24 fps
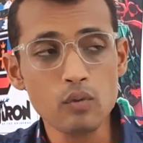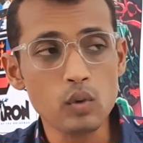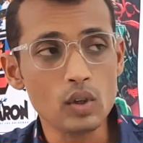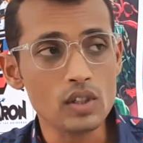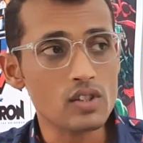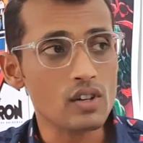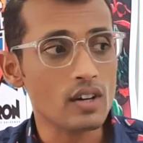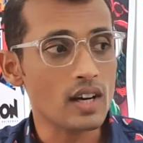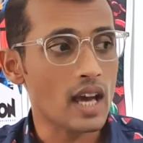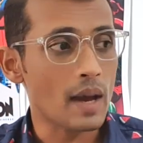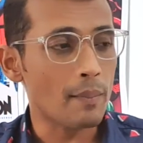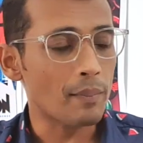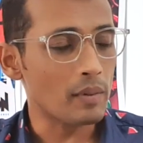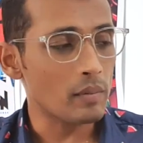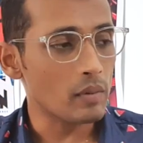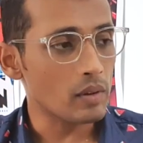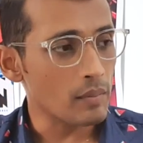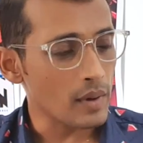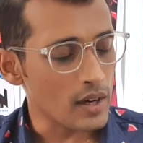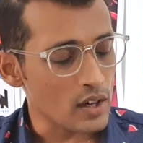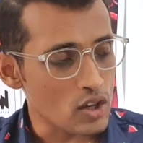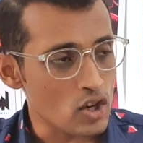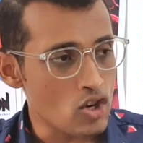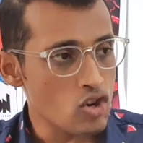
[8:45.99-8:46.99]
What's going to happen with
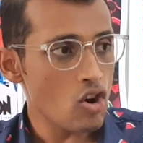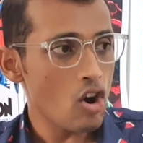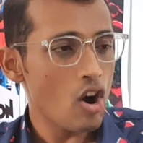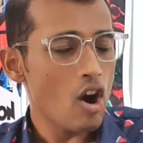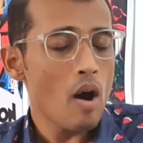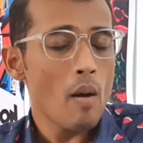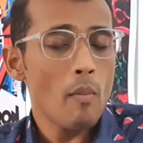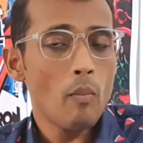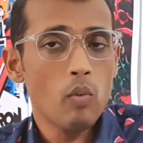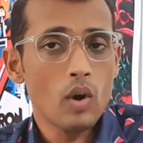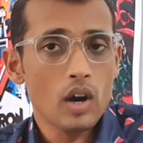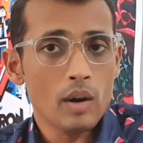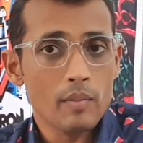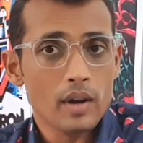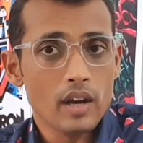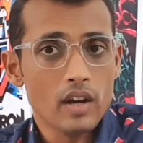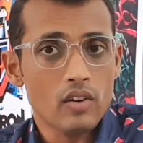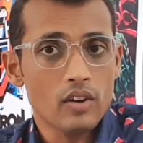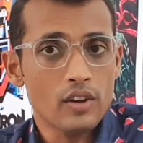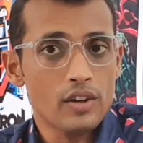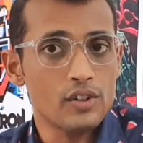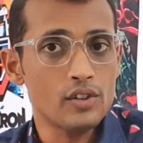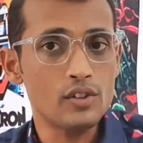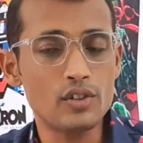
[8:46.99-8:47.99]
my job? What am I
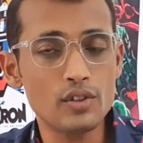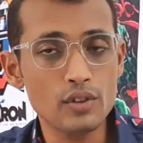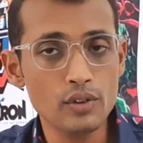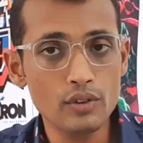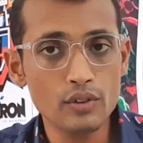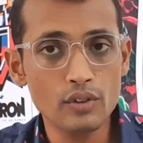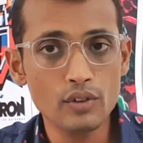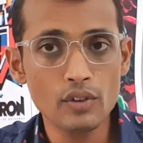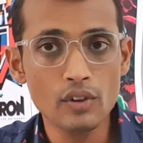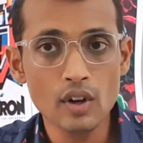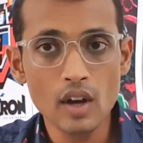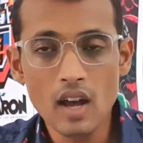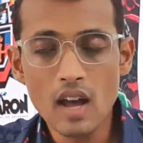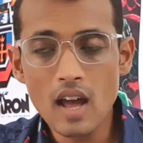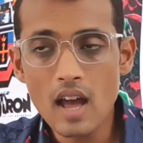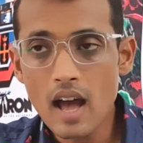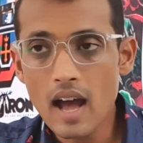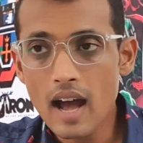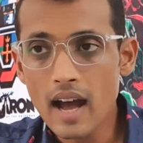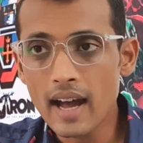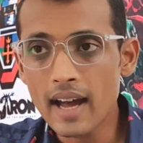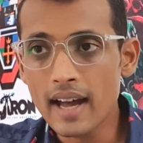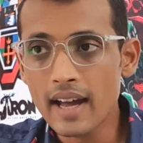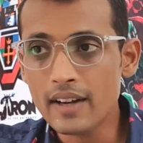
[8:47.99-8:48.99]
going to do?
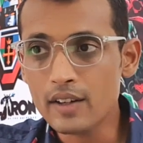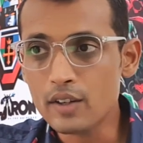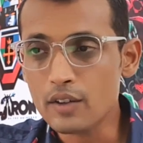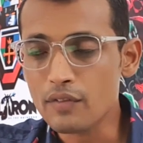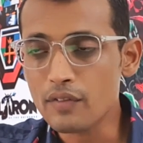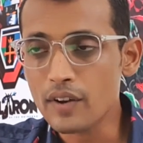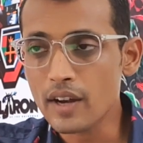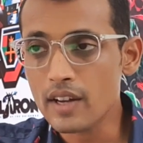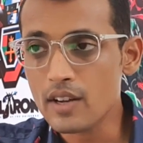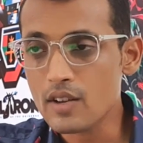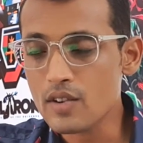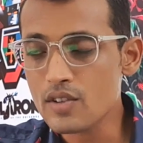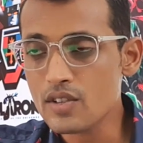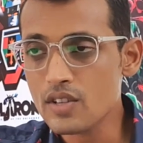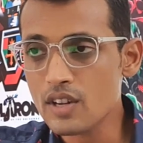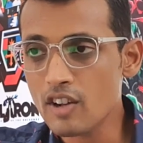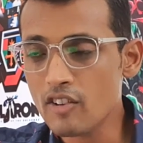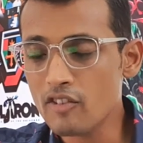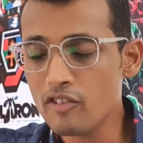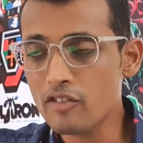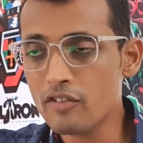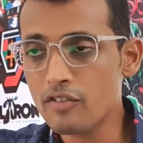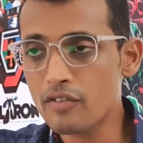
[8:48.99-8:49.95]
And you find yourself,